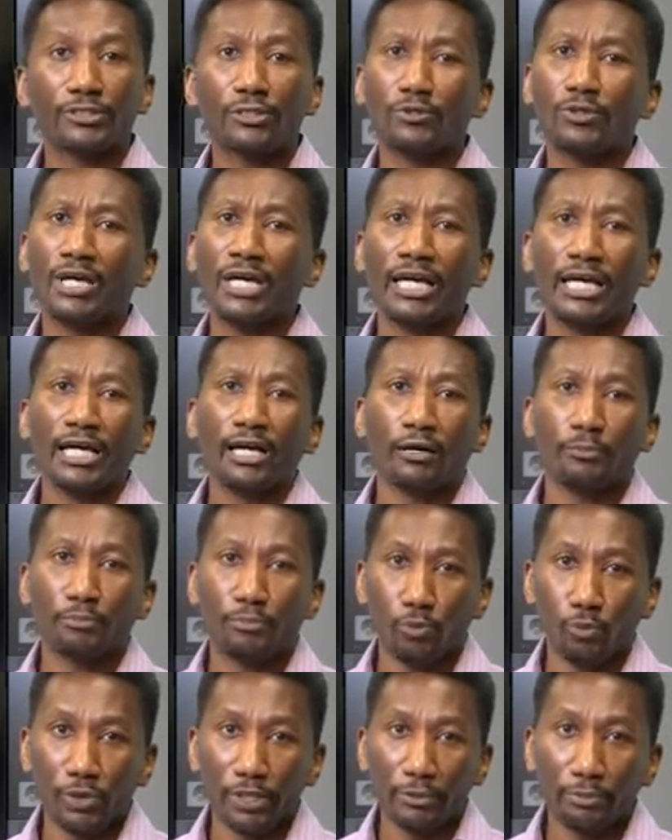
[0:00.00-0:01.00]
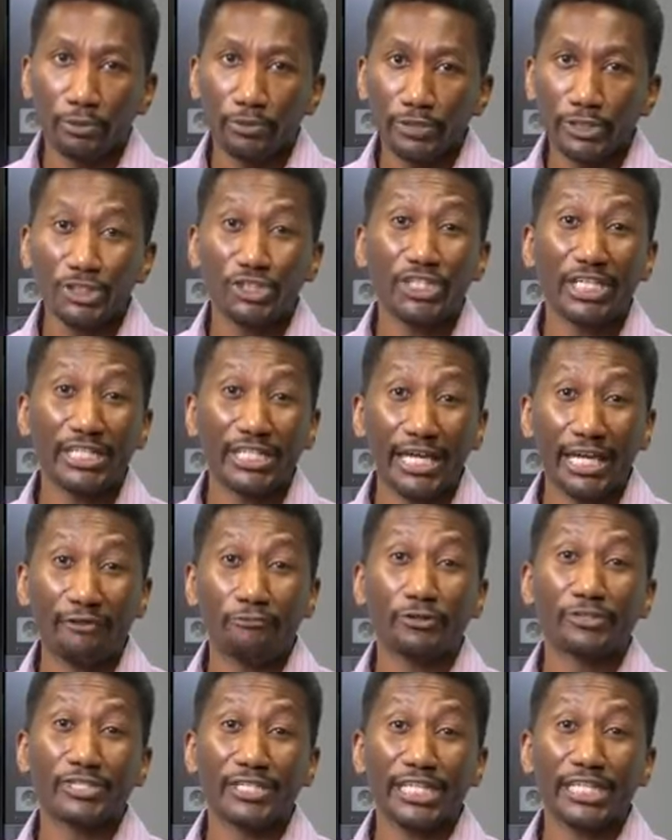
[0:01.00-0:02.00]
So uh, we appreciate
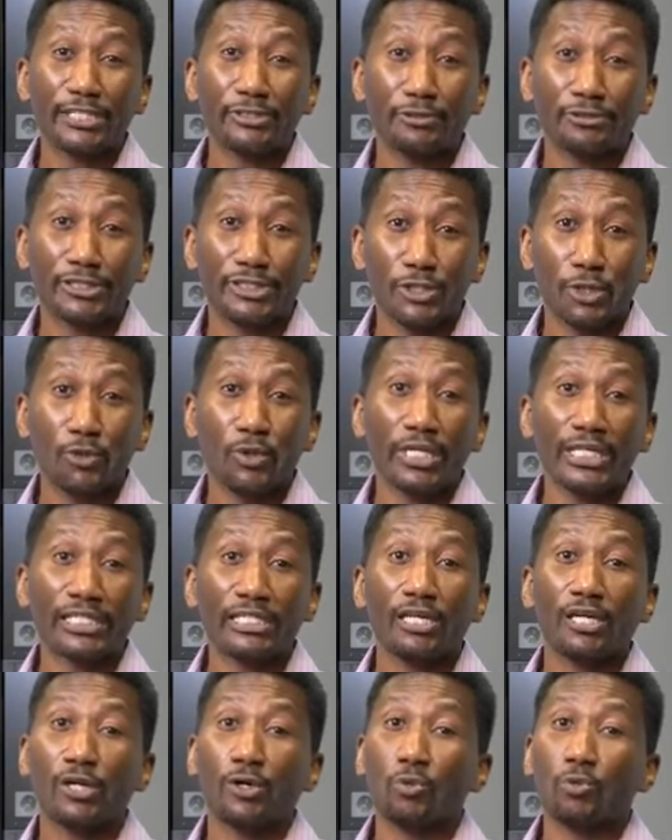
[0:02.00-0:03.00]
everything you're doing.